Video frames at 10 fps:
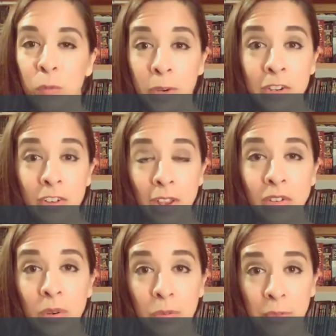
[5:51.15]
reached out
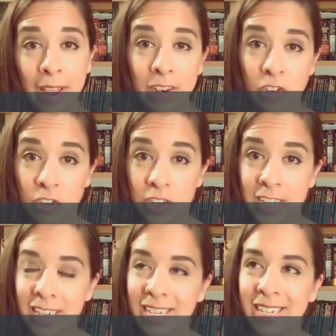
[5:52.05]
to a friend.
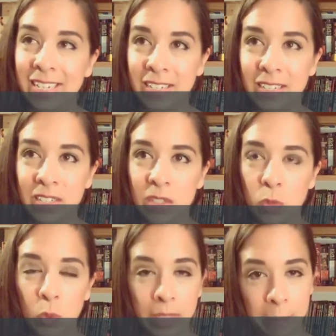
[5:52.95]
She is
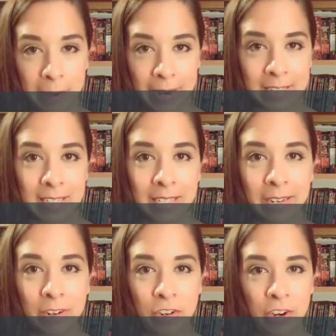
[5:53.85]
really big into
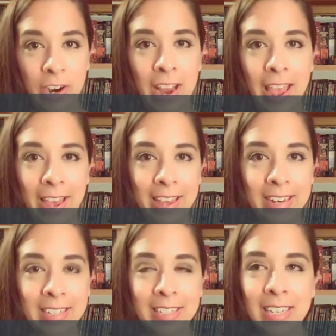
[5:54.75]
literature,
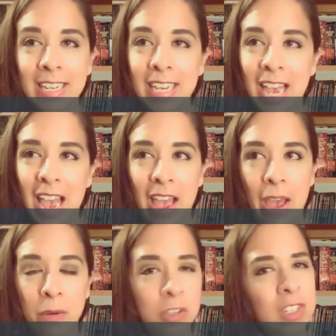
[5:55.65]
and
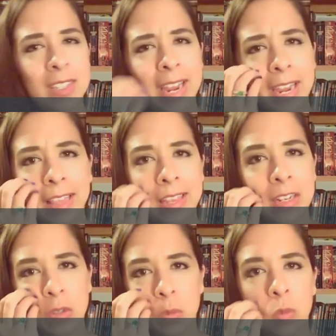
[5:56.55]
I was just taking
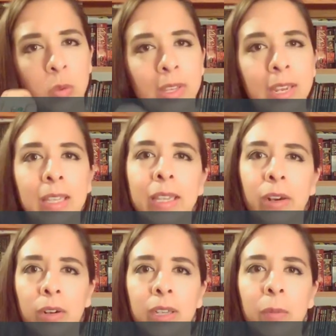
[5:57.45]
things really
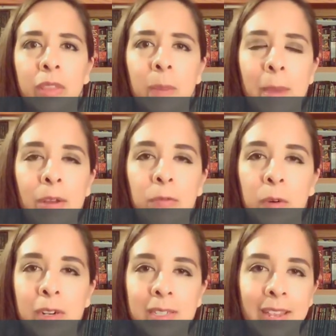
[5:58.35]
literally with the
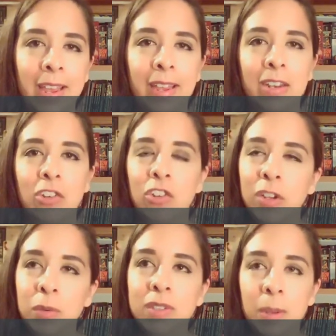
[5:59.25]
metaphors, and
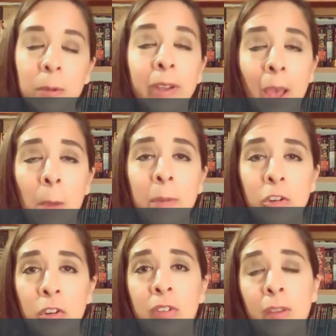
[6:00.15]
she was able to help me.
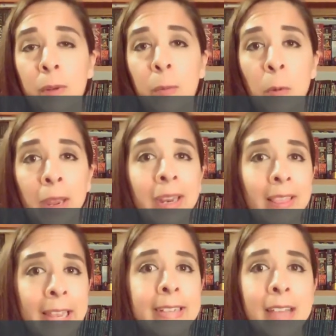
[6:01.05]
She was able to point
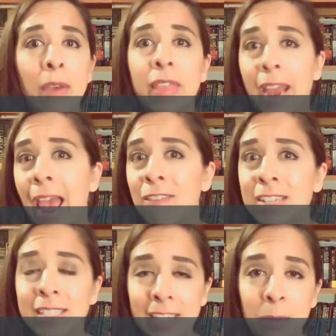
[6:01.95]
things out that I
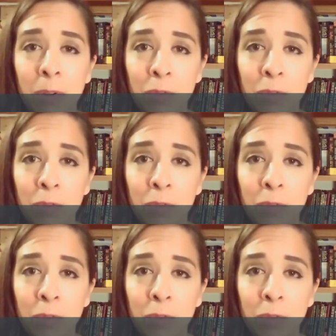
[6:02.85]
haven't seen